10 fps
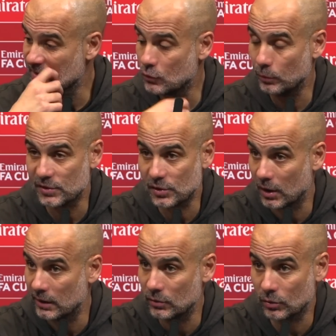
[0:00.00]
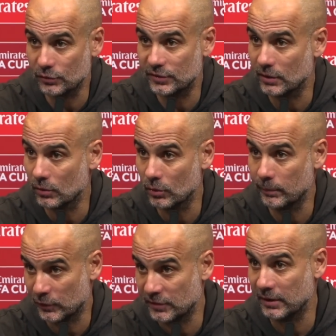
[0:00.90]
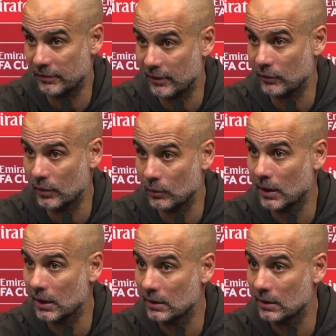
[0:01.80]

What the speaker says: to be solid, not consider goal because they defend really well.